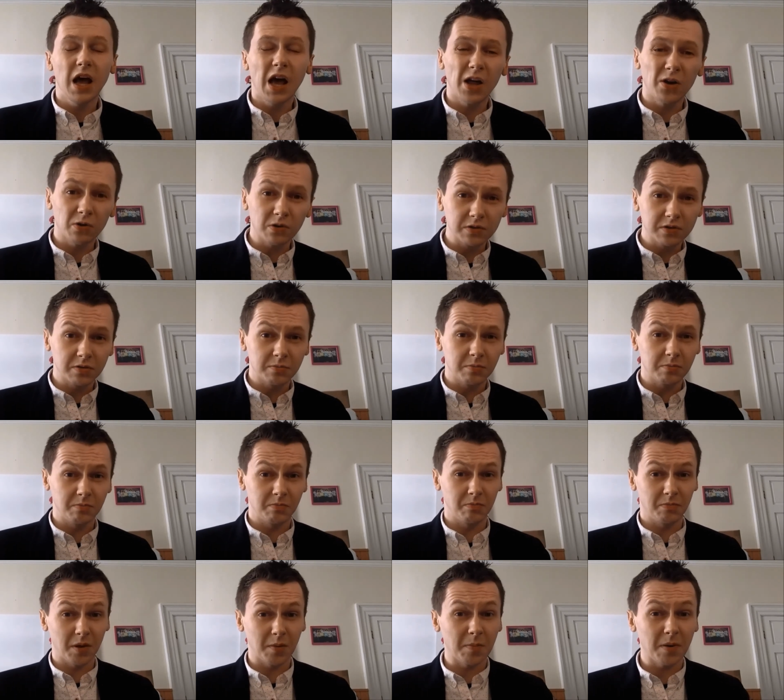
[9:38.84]
And also,
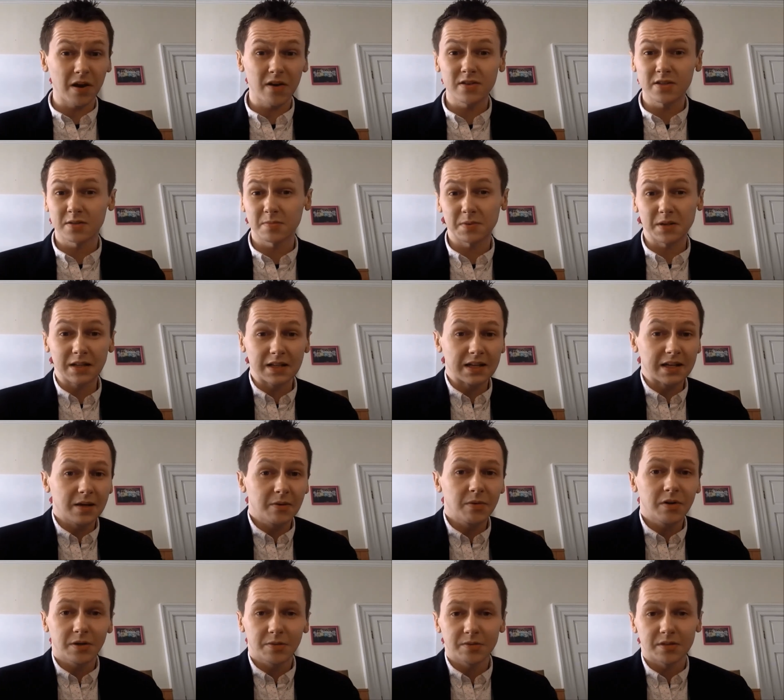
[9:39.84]
my parents had been
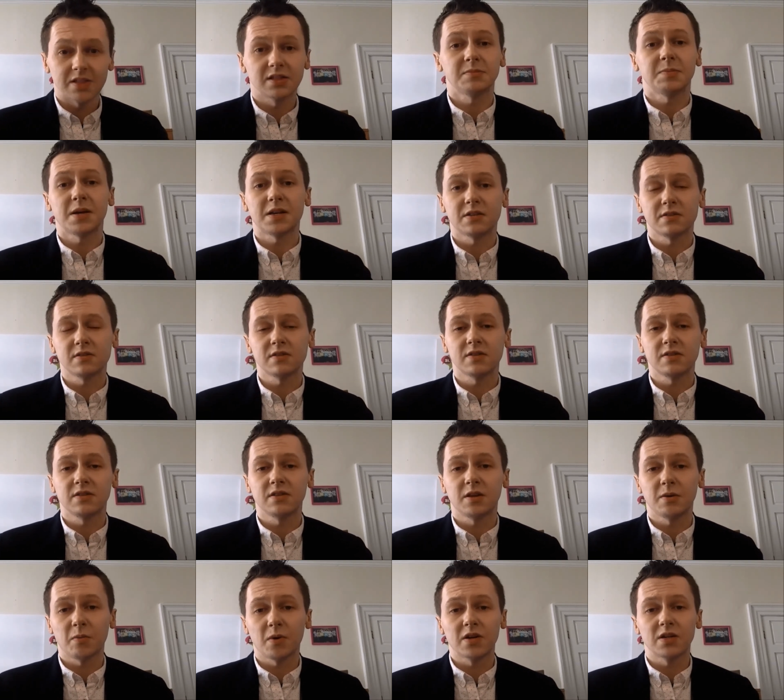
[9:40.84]
clear when I was in special school,
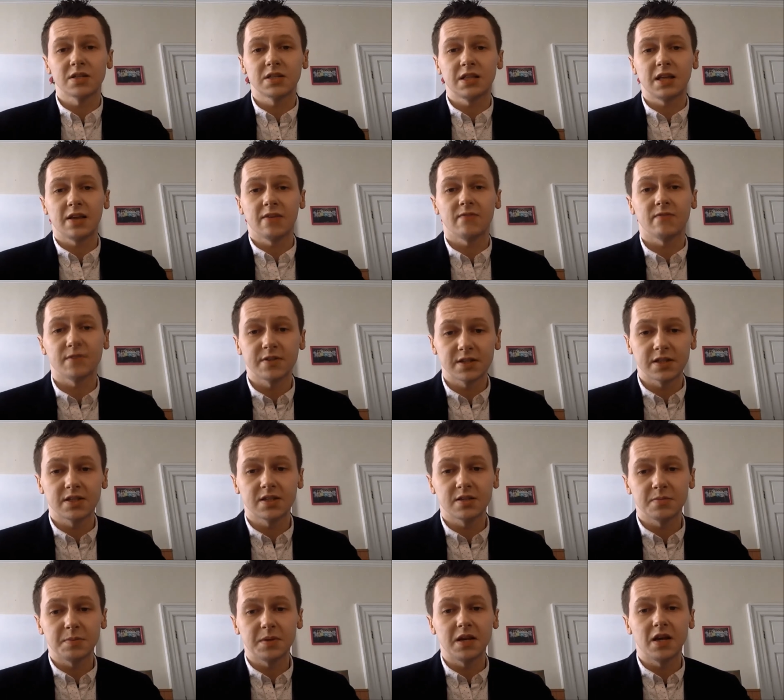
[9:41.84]
they wanted the
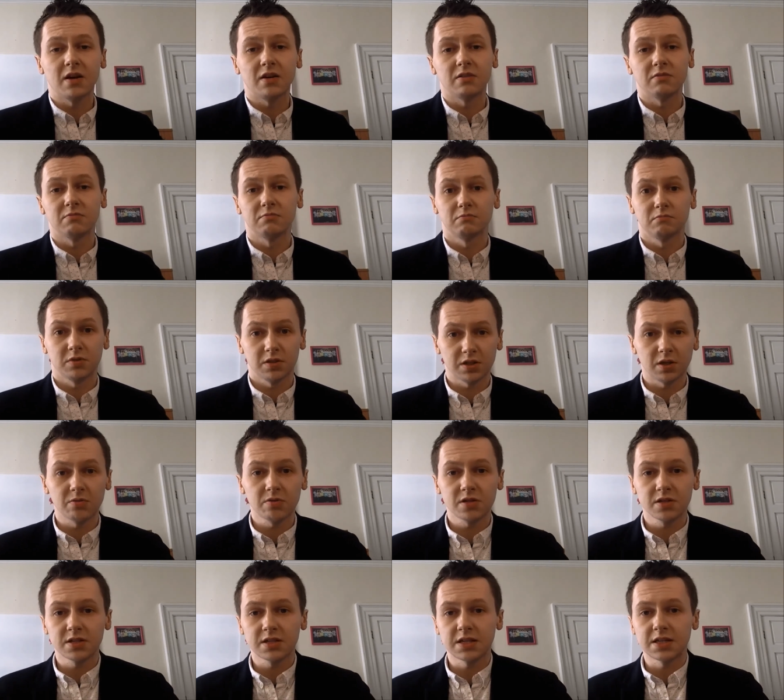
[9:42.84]
emphasis to be on
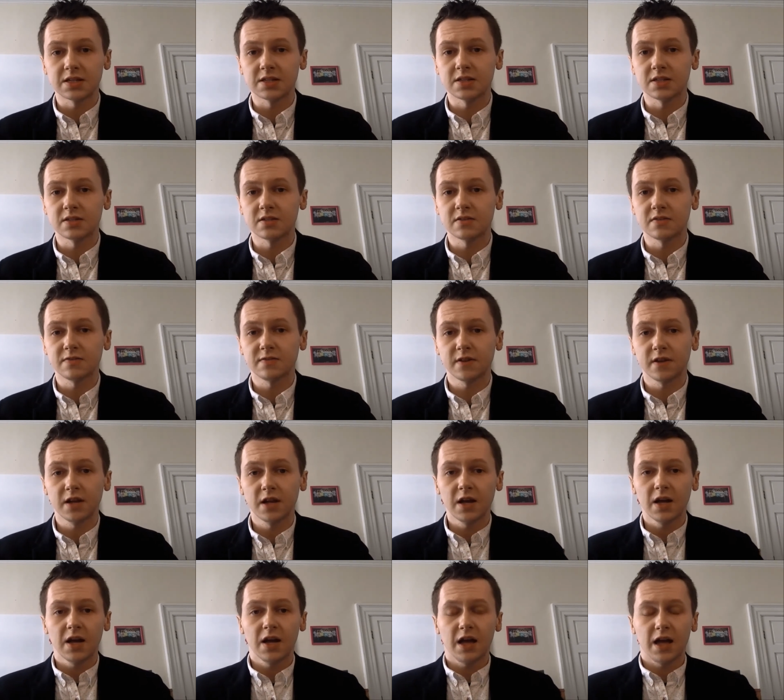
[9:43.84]
social skills and stuff.
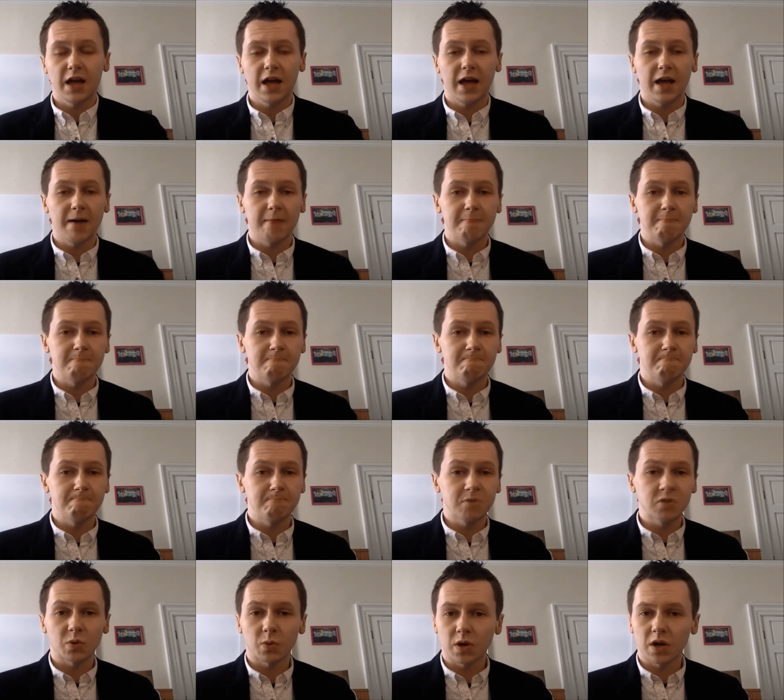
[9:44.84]
Um,
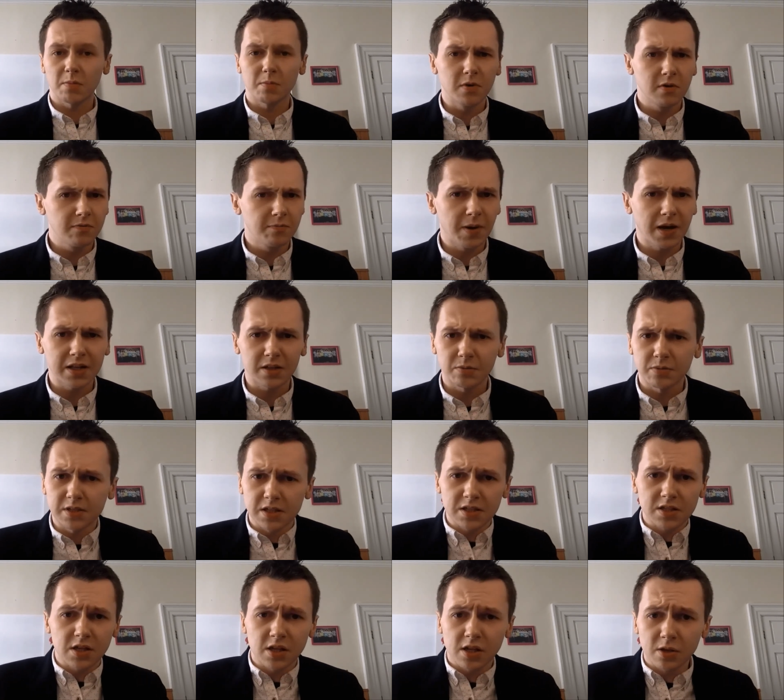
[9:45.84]
so when I moved back, there was
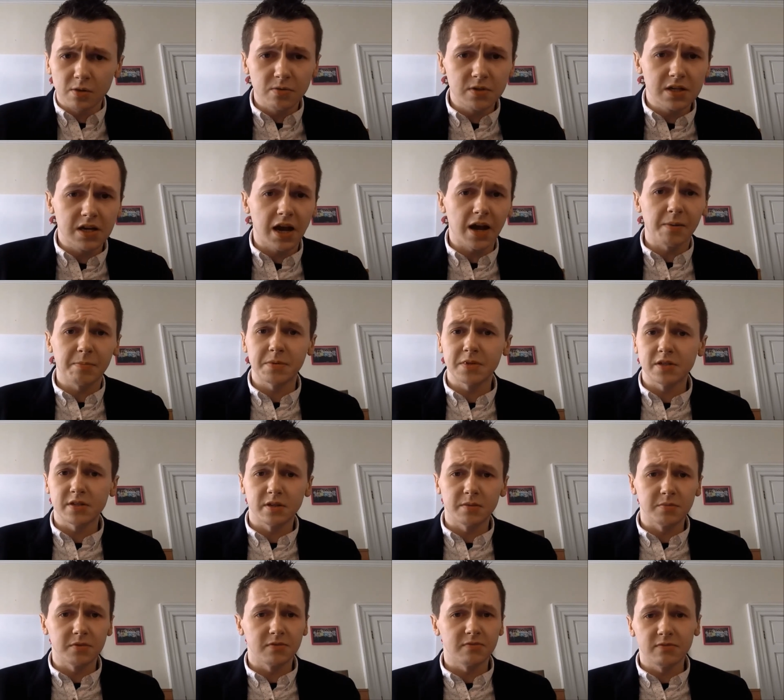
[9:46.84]
this huge gap in
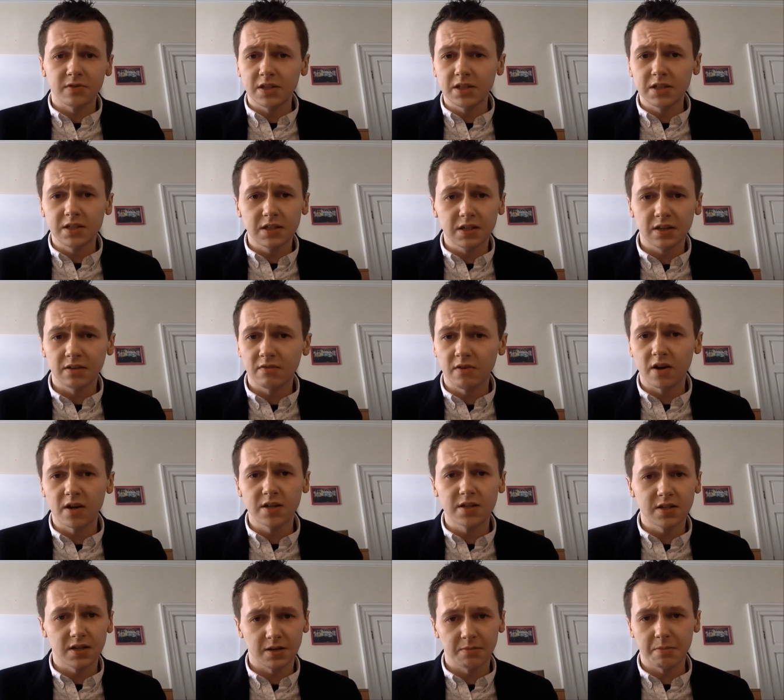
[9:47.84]
terms of reading,
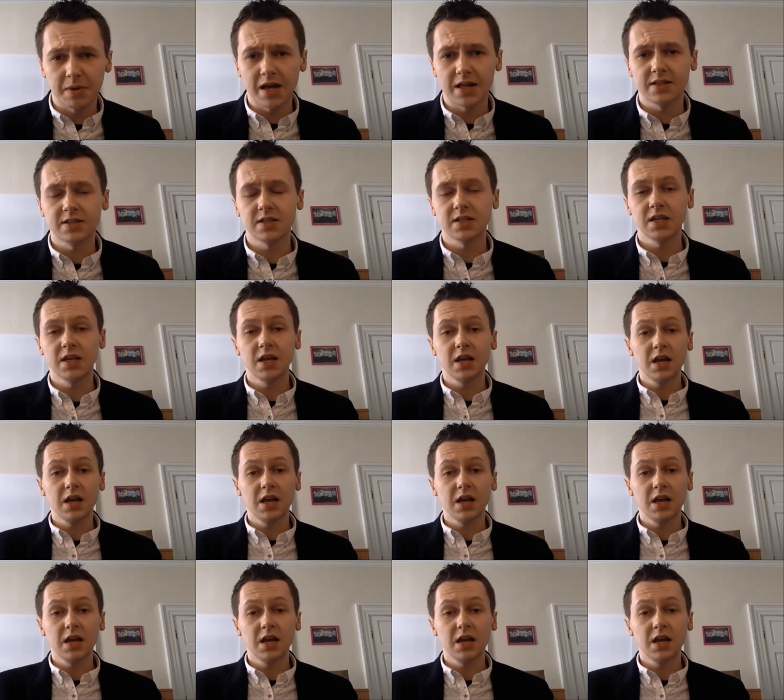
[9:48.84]
writing, maths